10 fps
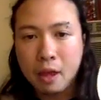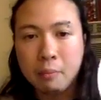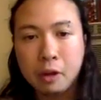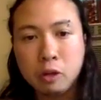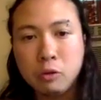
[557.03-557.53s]

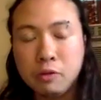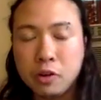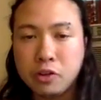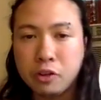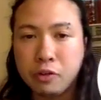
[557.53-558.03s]
but
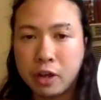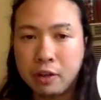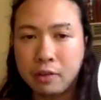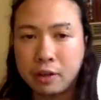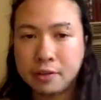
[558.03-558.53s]
universal
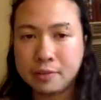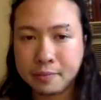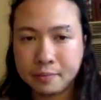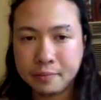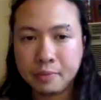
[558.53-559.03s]
forgiveness.
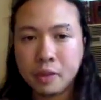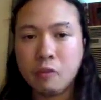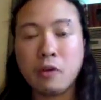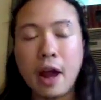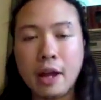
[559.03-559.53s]

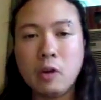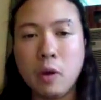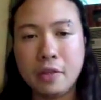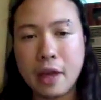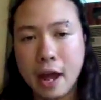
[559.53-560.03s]
For
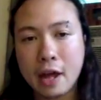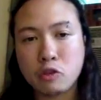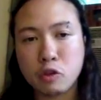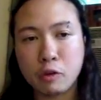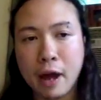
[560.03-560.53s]
anyone that
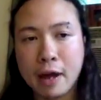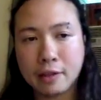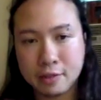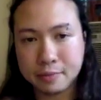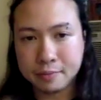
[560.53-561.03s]
has
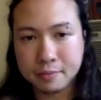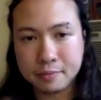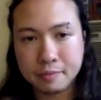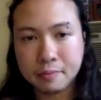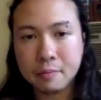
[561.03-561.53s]
regrets,
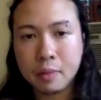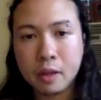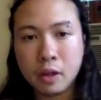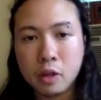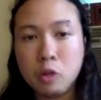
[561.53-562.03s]

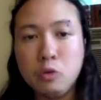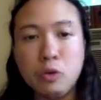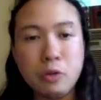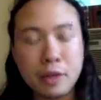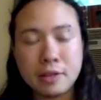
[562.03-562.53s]
you
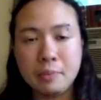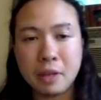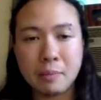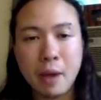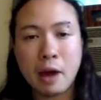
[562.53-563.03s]
knew that
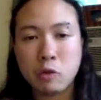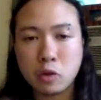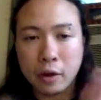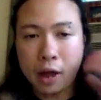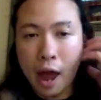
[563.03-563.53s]
something bad
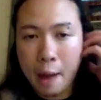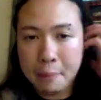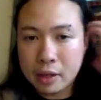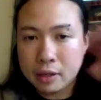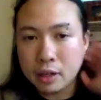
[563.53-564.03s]
was going to
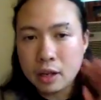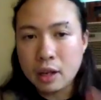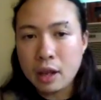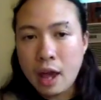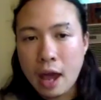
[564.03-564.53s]
happen
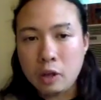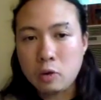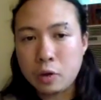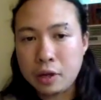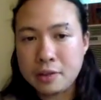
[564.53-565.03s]
and
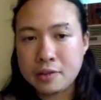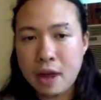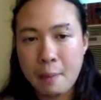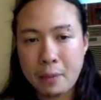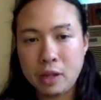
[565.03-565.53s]
you couldn't
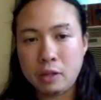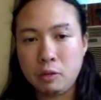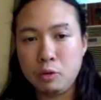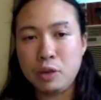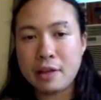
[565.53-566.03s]
stop it.
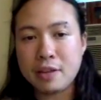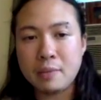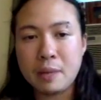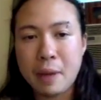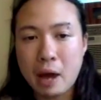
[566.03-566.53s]
You knew that
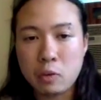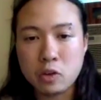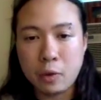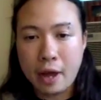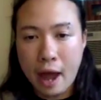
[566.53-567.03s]
something bad
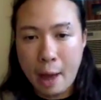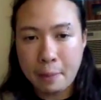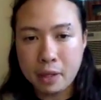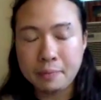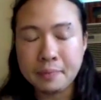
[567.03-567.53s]
was going to
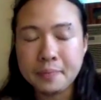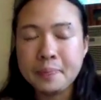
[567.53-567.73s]
happen